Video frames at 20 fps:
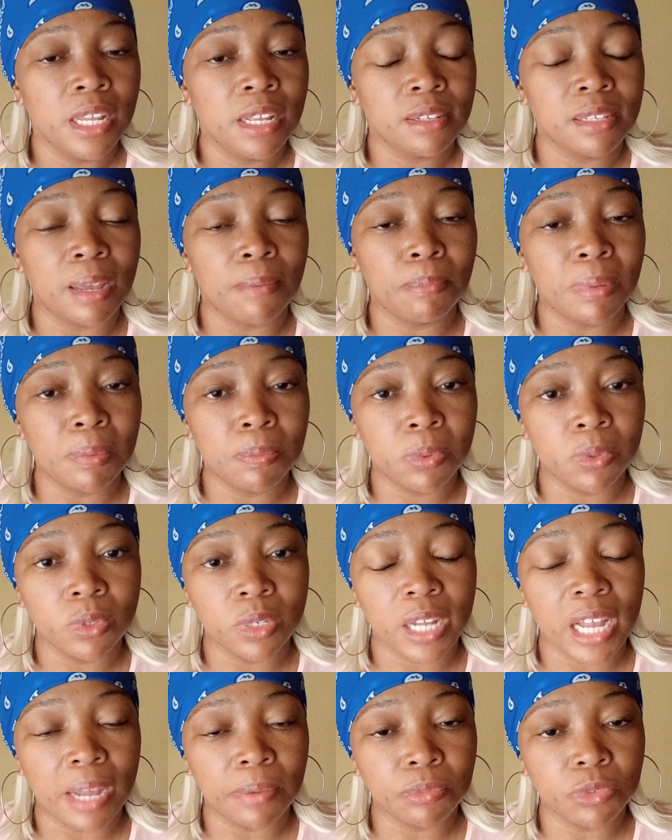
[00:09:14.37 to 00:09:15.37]
Some people
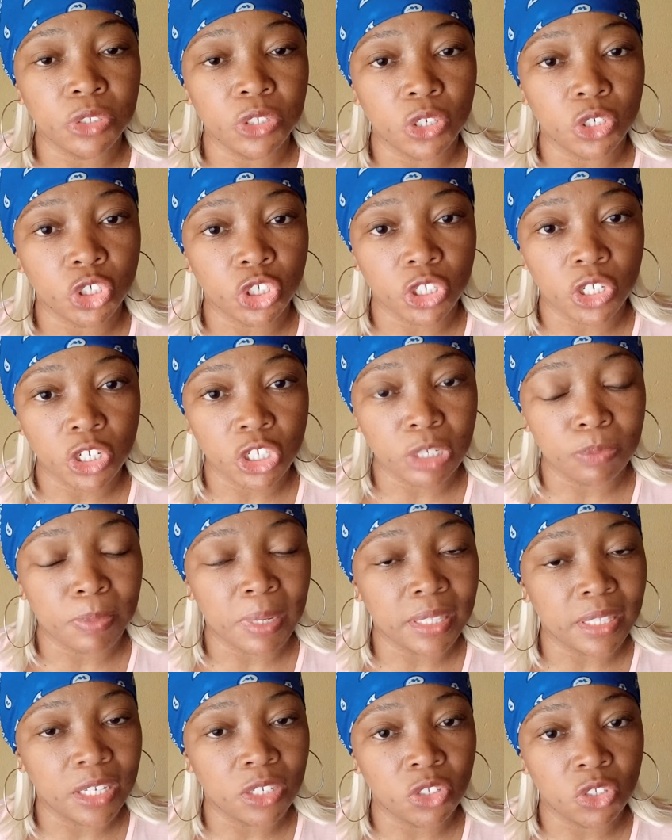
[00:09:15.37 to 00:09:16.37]
will come to your church,
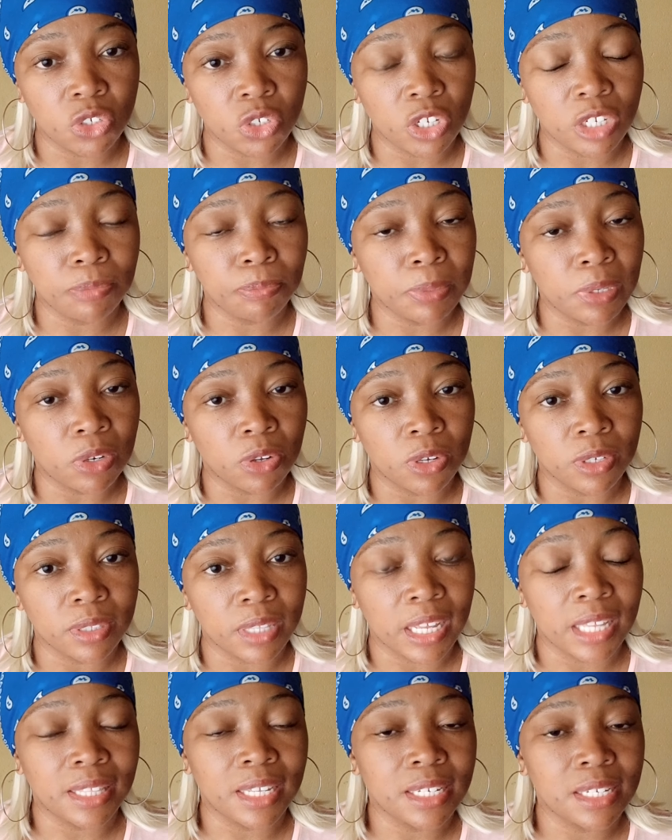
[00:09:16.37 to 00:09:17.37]
but they do not belong
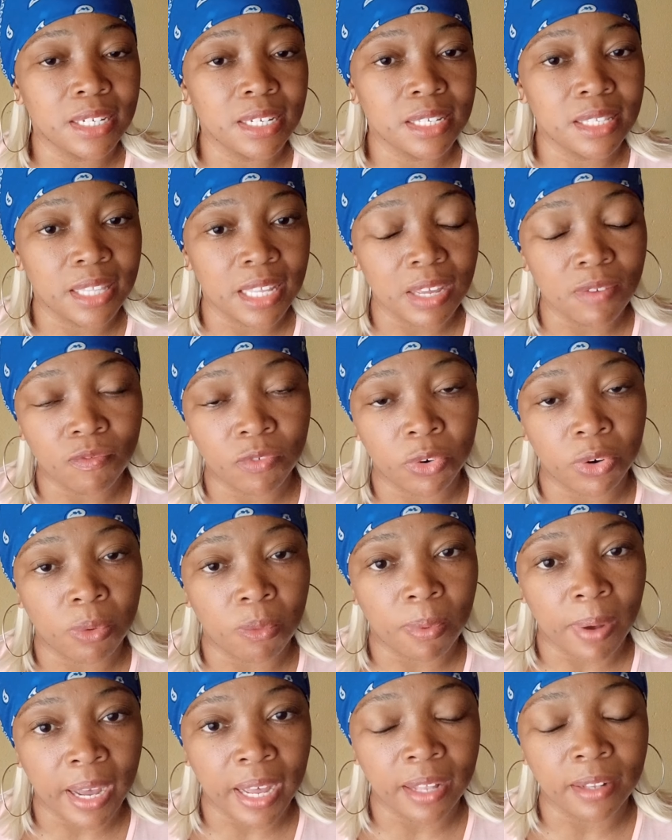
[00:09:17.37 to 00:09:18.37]
there. They're just there for a
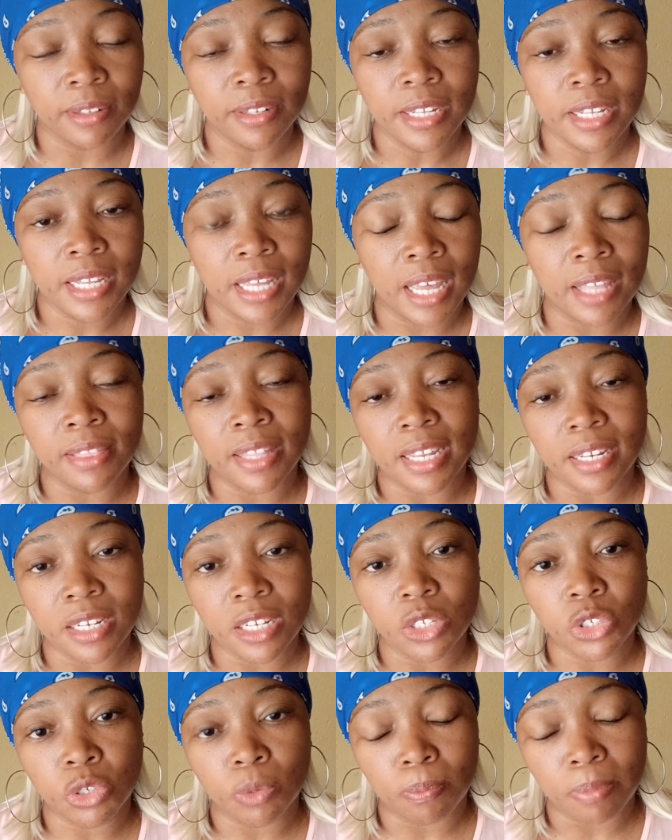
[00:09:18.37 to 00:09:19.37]
while, and they
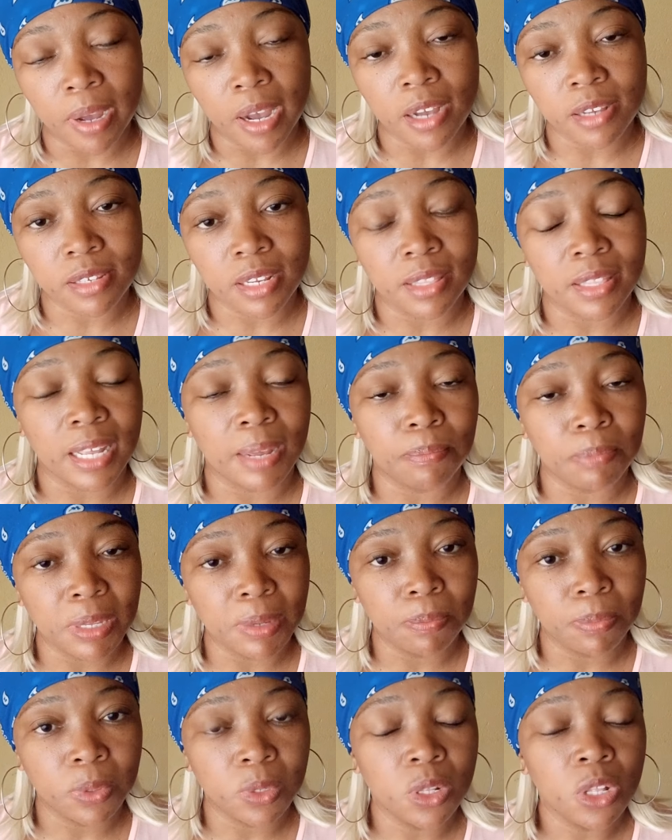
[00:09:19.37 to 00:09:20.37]
need to pass. And there are
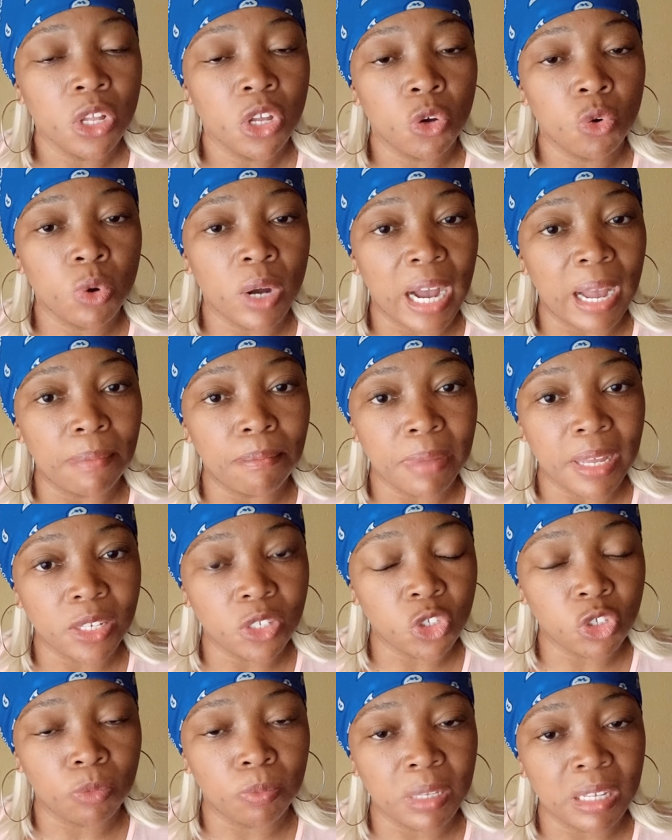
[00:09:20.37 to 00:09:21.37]
people who are
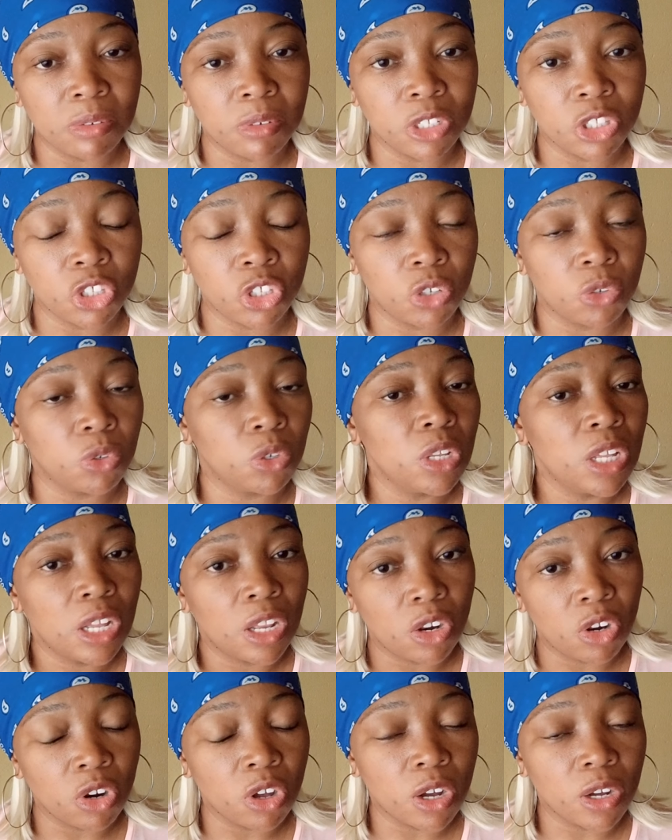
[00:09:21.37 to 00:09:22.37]
meant to be with you
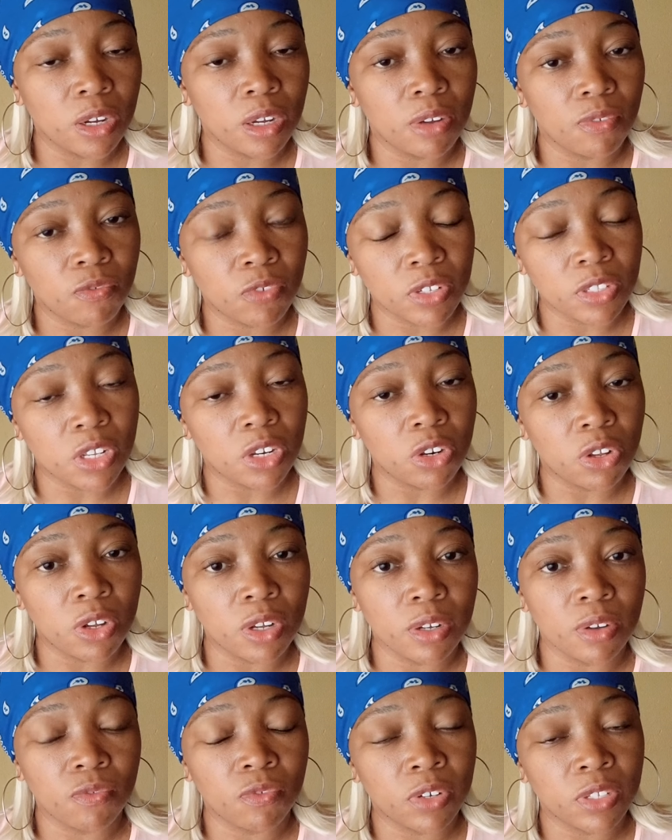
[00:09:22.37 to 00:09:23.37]
long
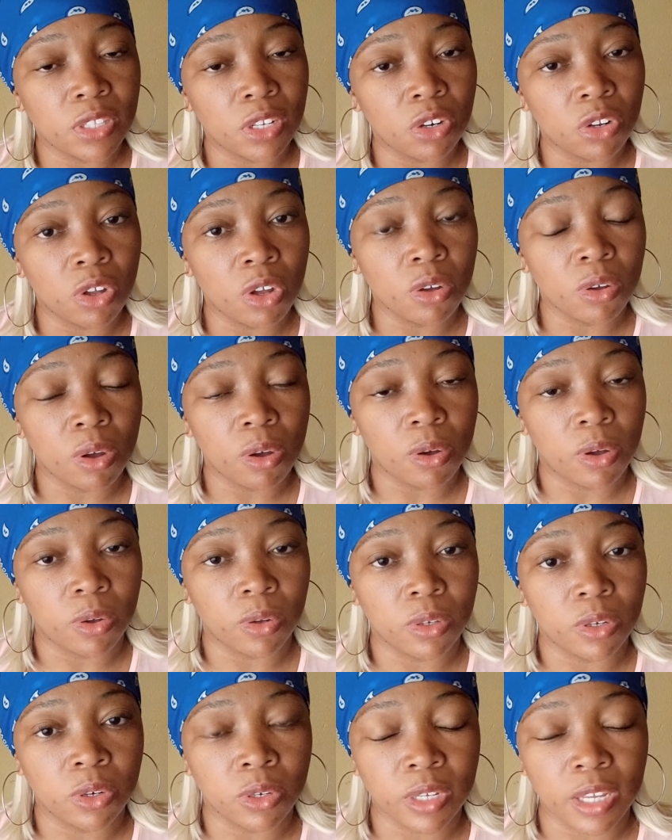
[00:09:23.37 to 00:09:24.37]

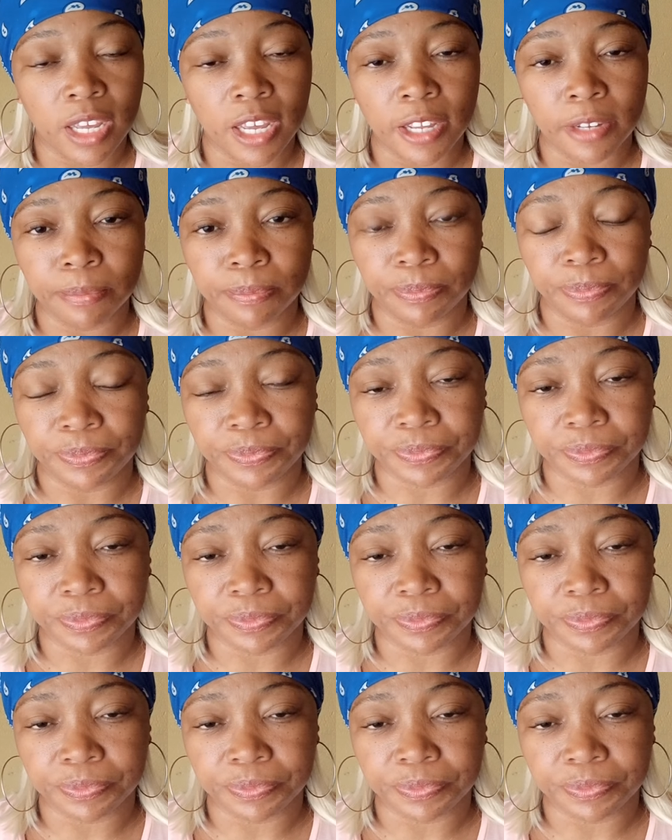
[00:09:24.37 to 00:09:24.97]
haul, okay?